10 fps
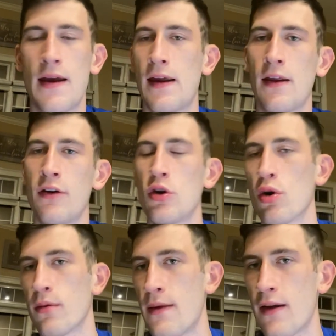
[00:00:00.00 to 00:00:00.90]
and the New
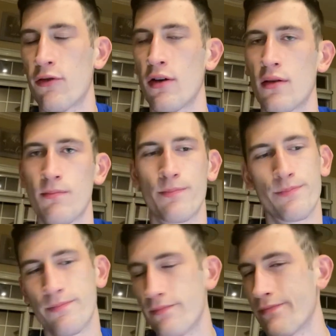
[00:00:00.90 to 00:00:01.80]
York Mets should
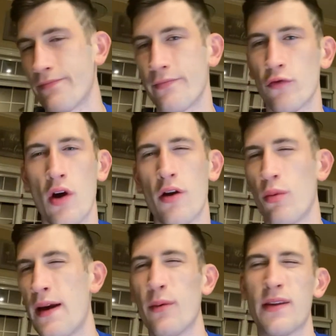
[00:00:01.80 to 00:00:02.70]
run
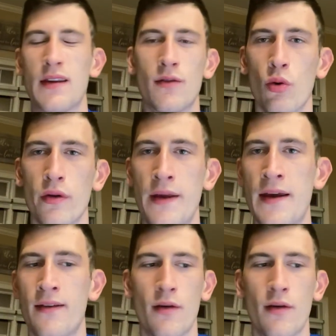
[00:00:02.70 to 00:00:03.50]
away with it toward the end.